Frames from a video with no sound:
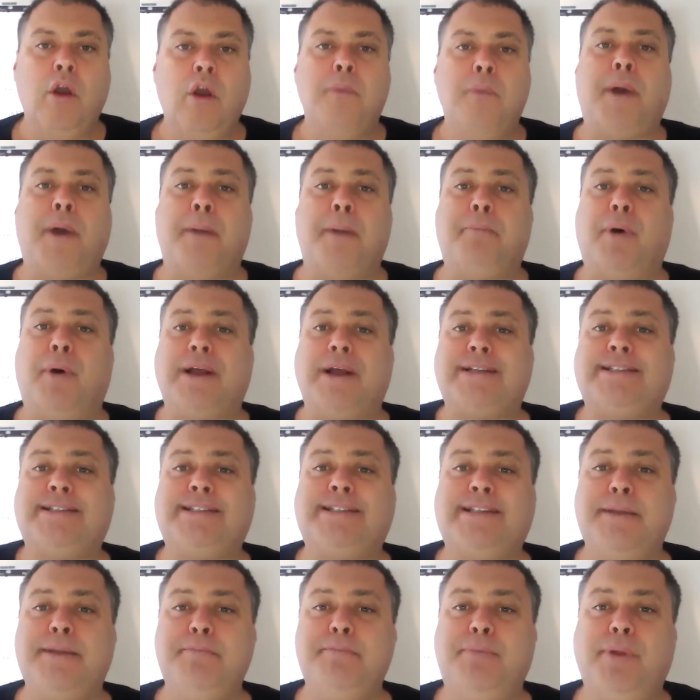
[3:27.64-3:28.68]
But by
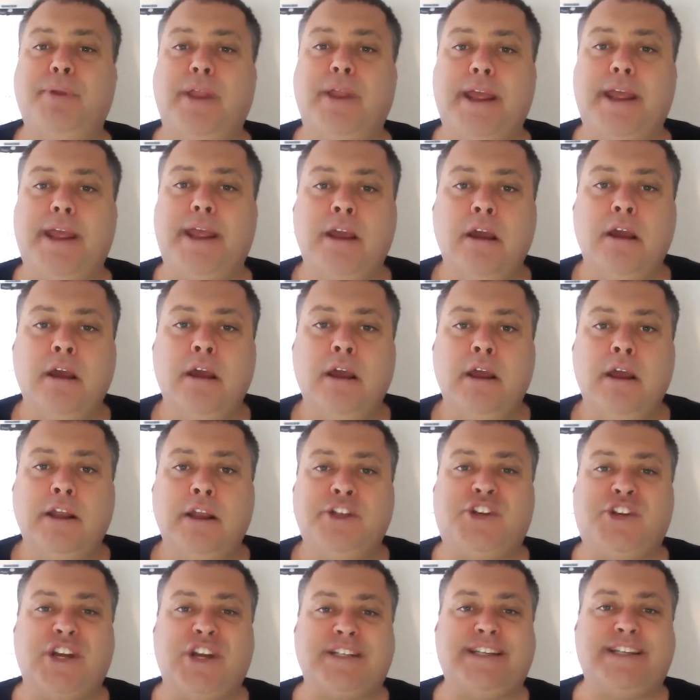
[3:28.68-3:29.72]
simply
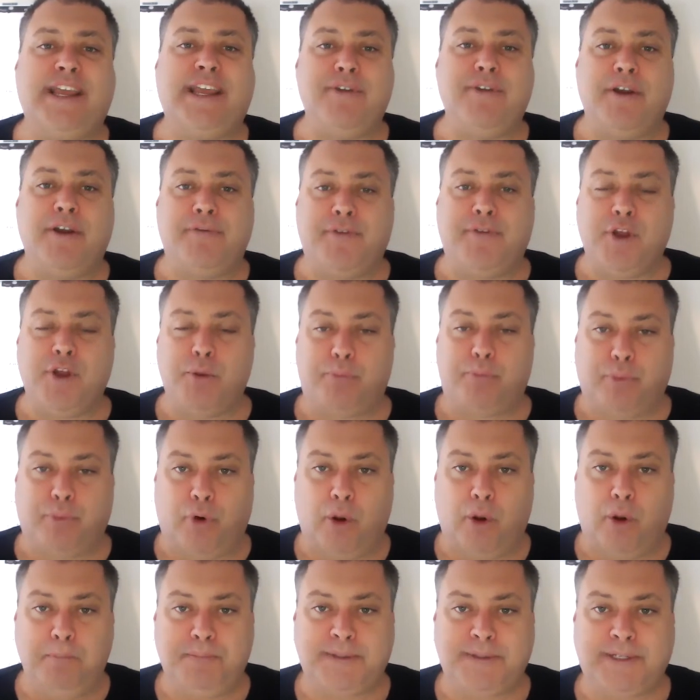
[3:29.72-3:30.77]
just giving a few
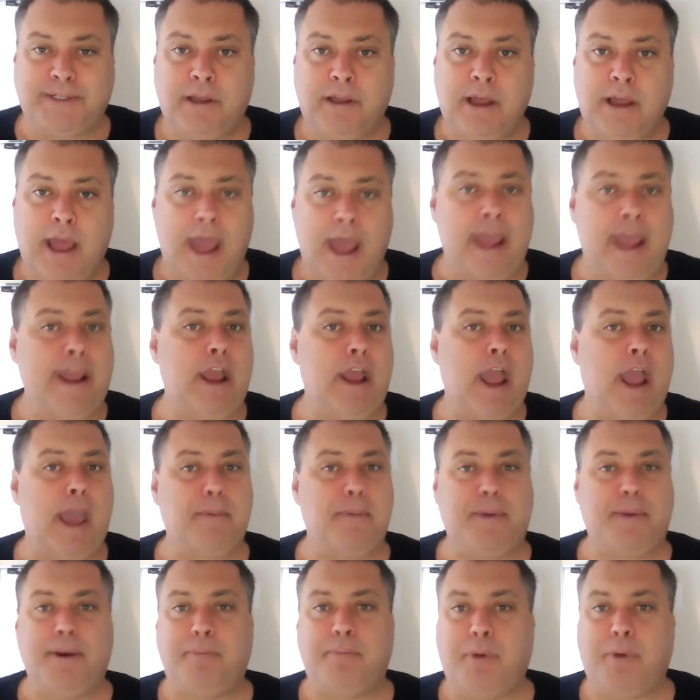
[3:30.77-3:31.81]
prompts, hey,
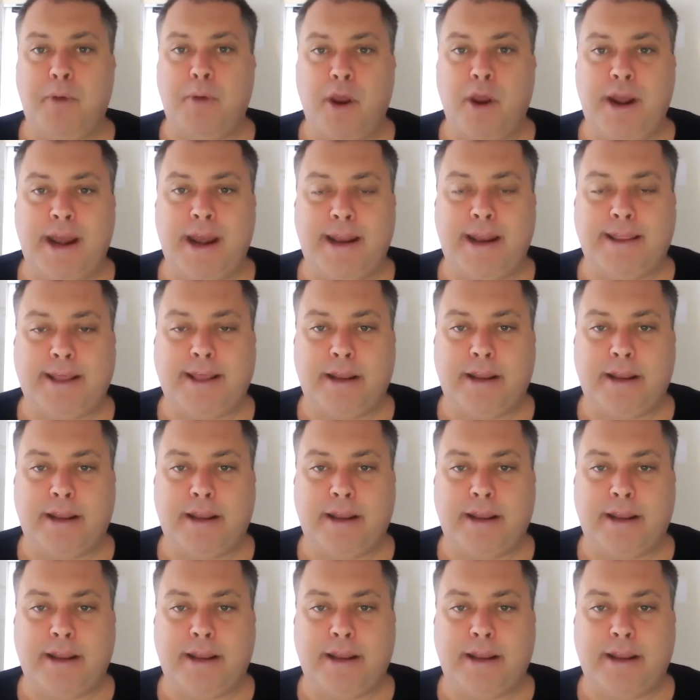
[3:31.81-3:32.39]
happy to promote anything.